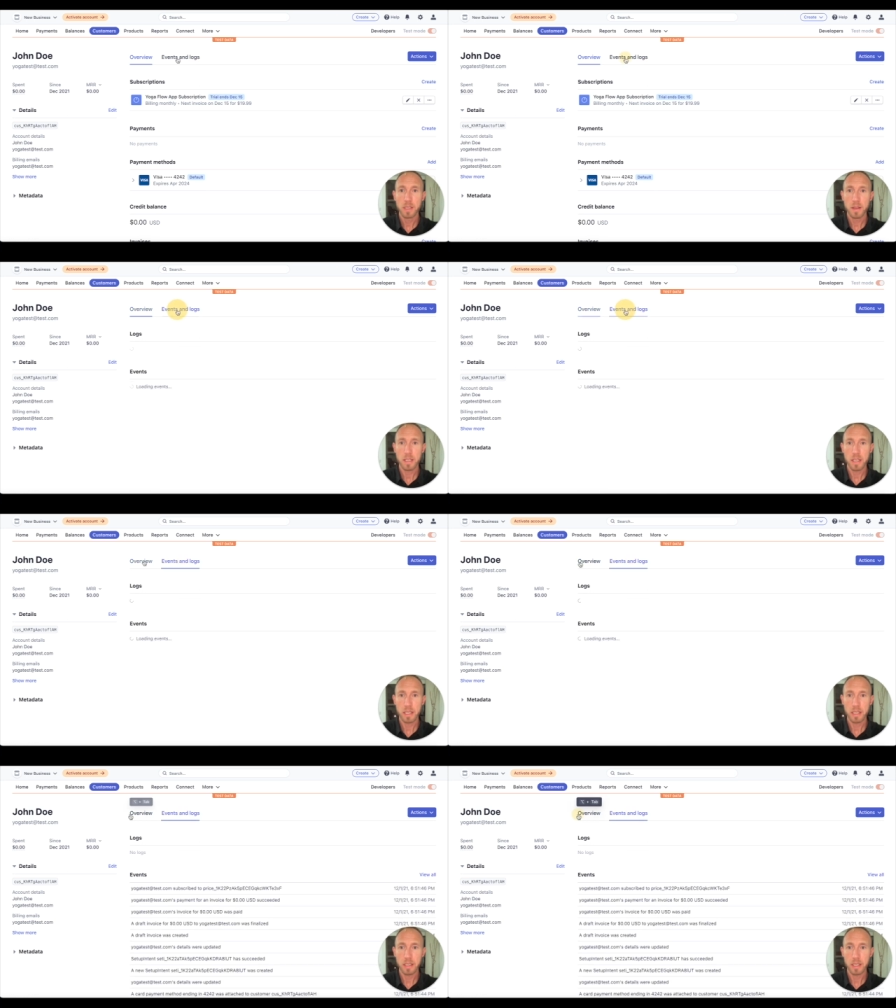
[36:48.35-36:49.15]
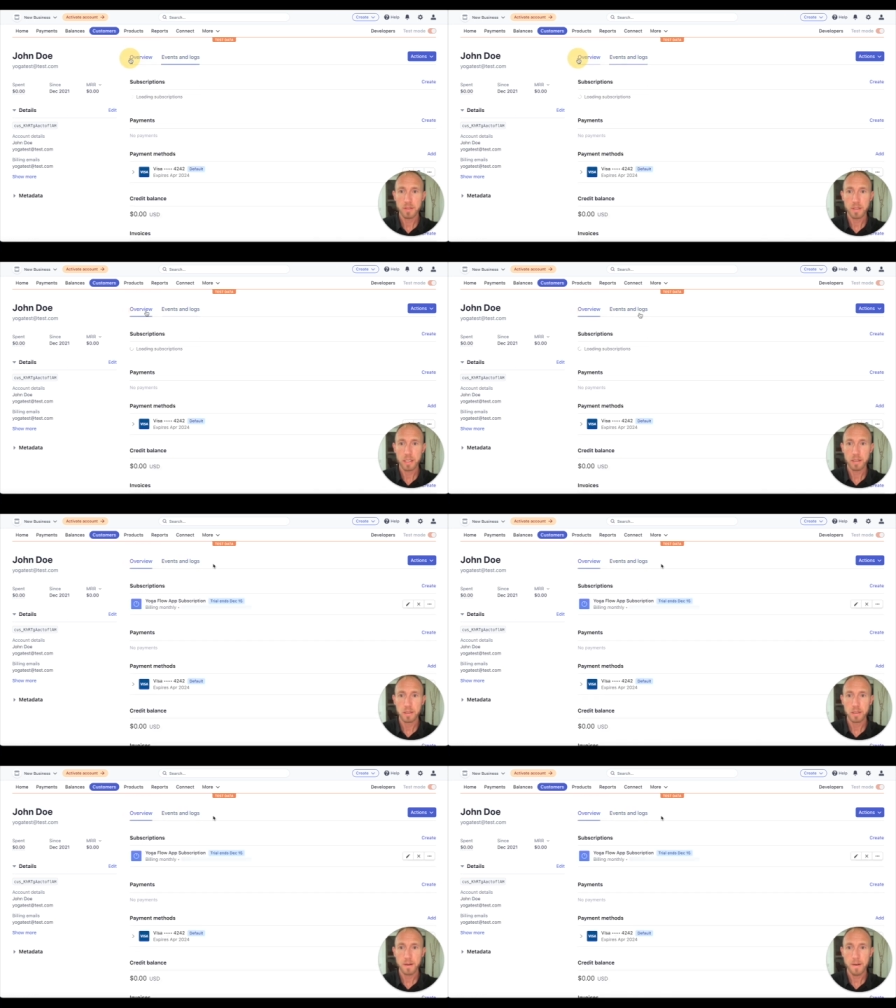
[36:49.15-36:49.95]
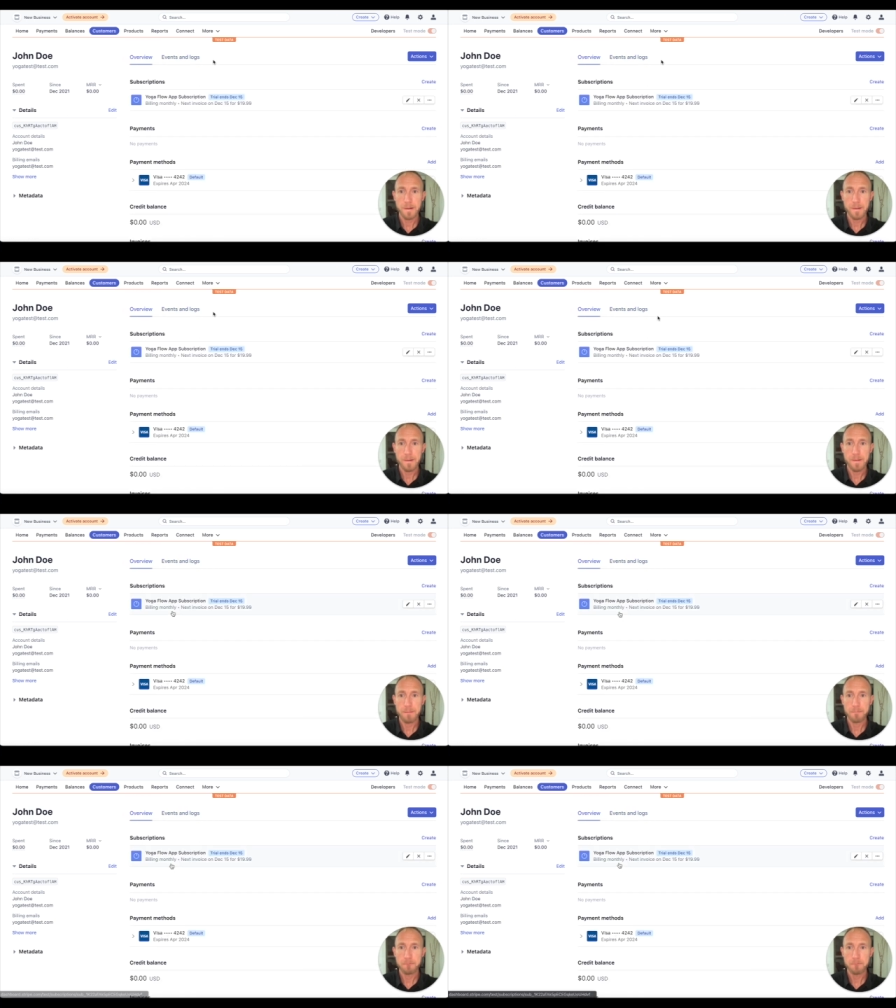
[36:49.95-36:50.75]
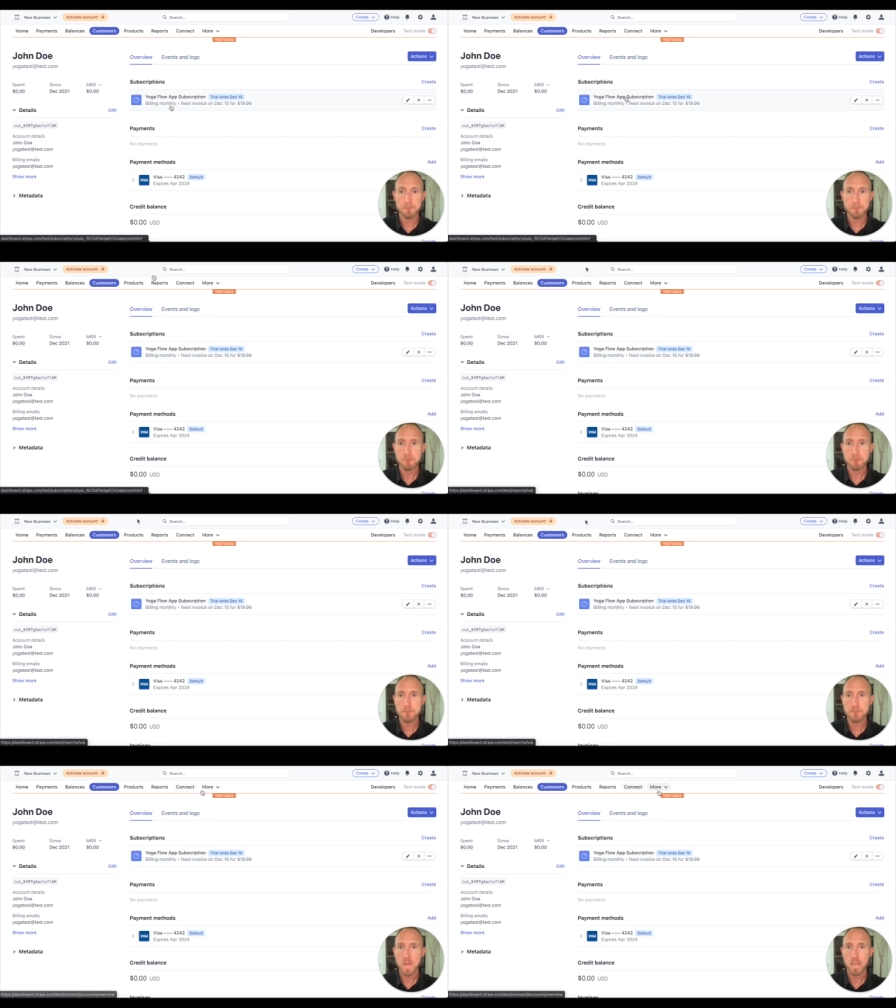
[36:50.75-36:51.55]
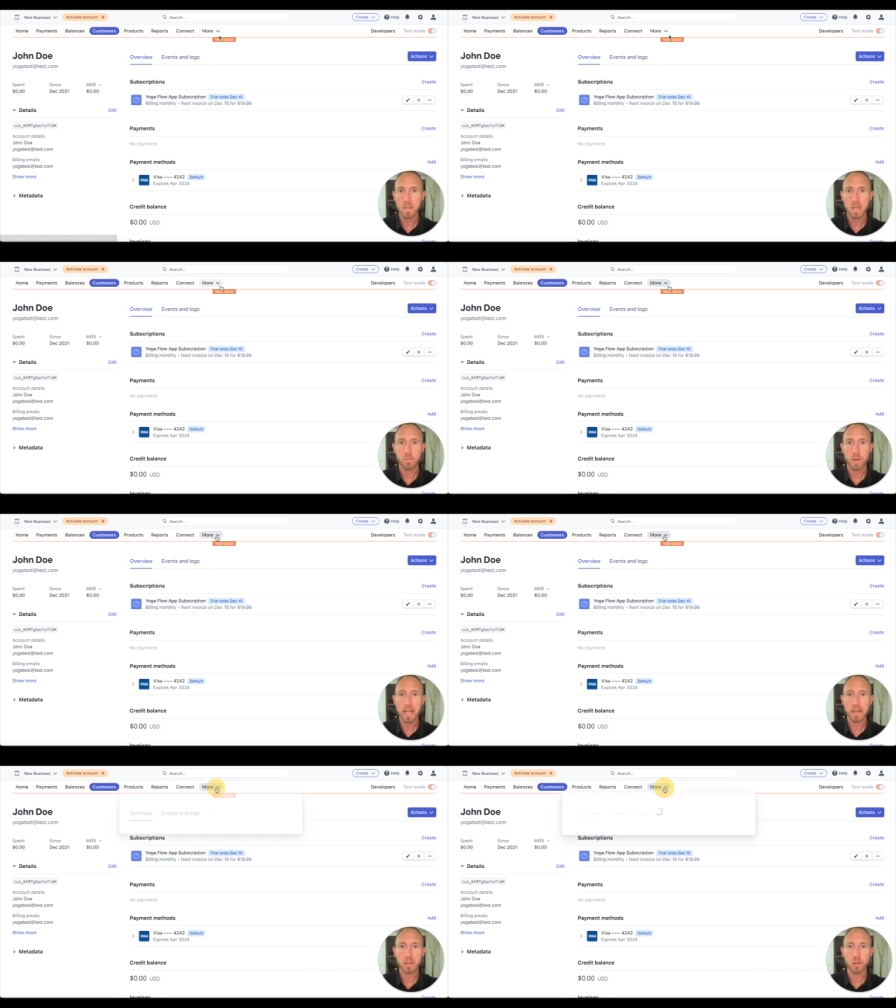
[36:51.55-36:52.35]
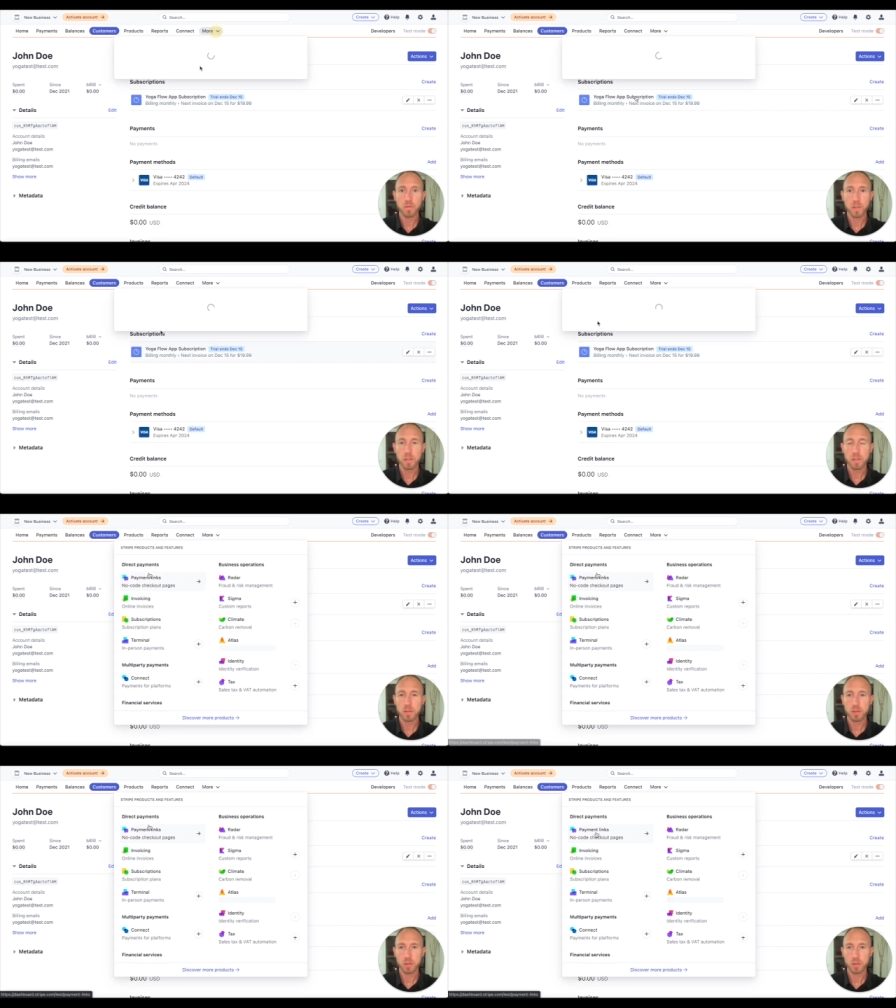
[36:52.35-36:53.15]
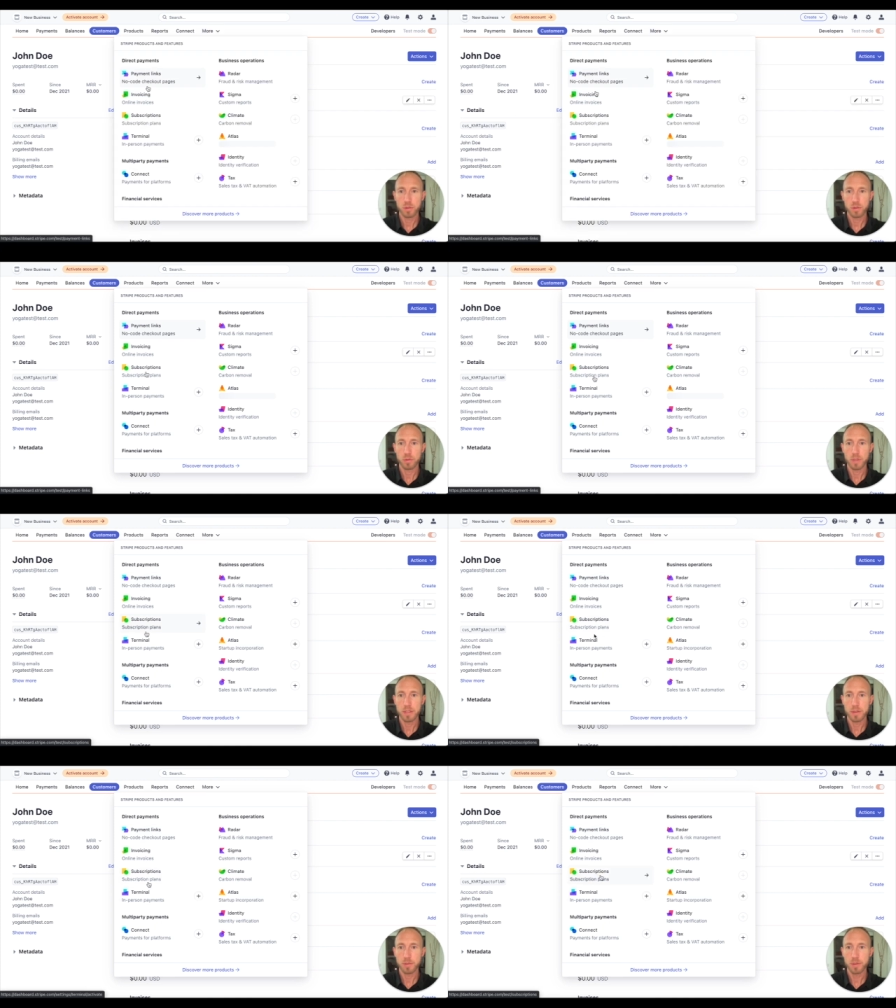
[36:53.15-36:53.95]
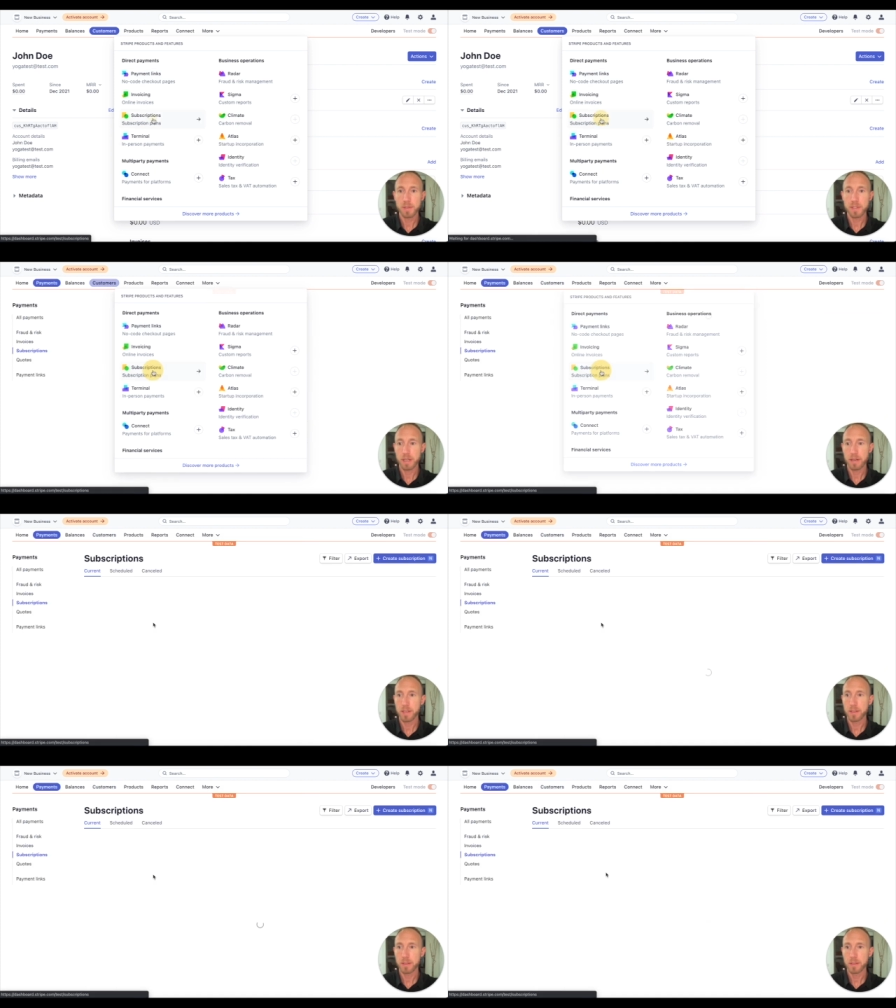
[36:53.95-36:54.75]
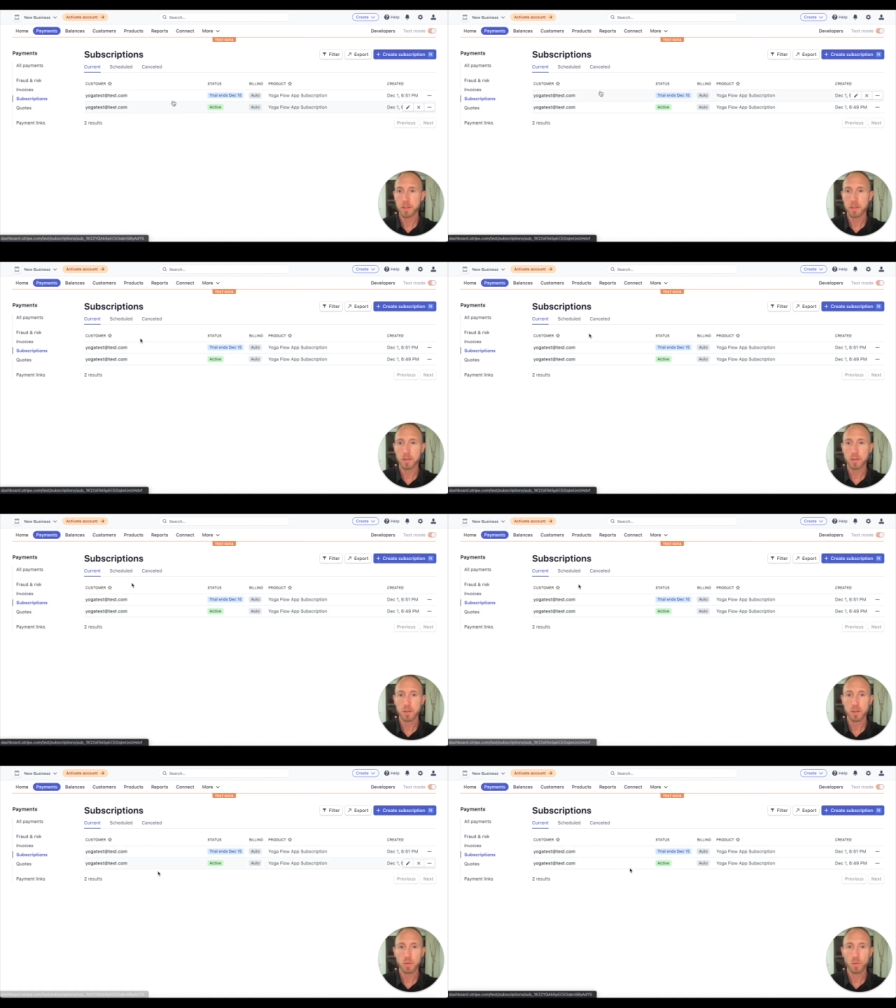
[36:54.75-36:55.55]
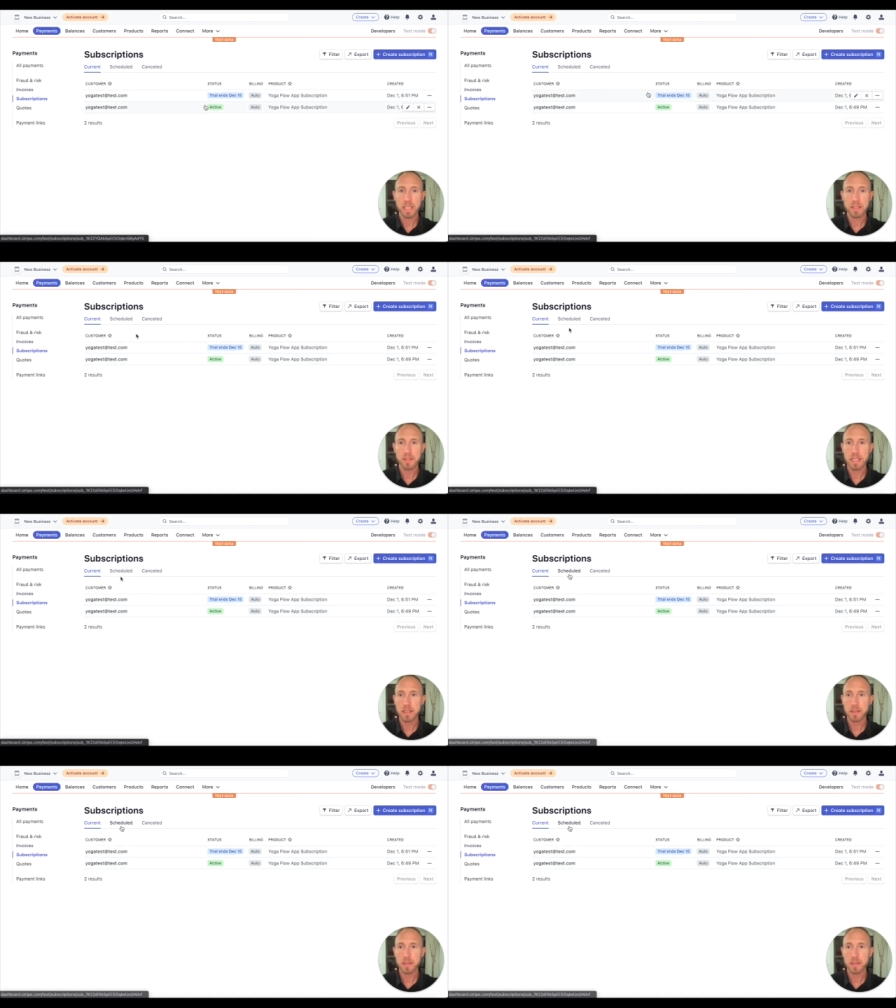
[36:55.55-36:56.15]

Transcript: The let's see, um, if we head on over to the subscriptions area, we can see.